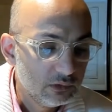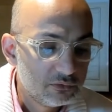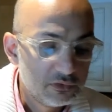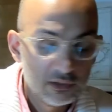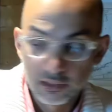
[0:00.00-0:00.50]

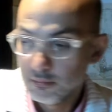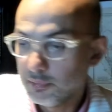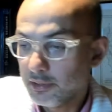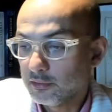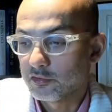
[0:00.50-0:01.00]

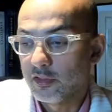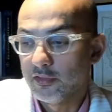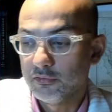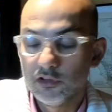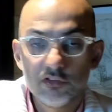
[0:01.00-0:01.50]
remember it's the
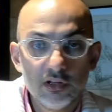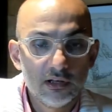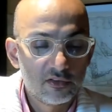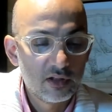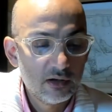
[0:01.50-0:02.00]
definition
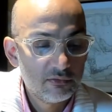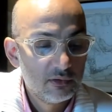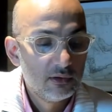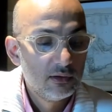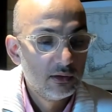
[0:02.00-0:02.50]
itself.
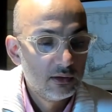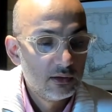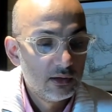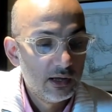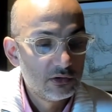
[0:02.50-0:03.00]

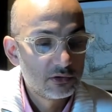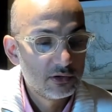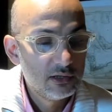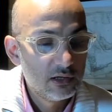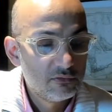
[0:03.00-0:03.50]
I
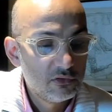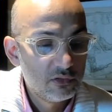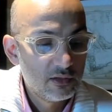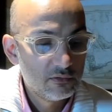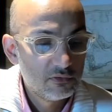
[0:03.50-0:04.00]
already gave you the
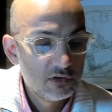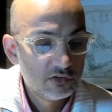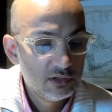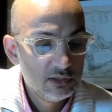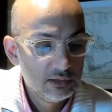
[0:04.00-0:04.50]

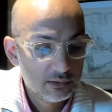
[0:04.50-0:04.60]
definition here.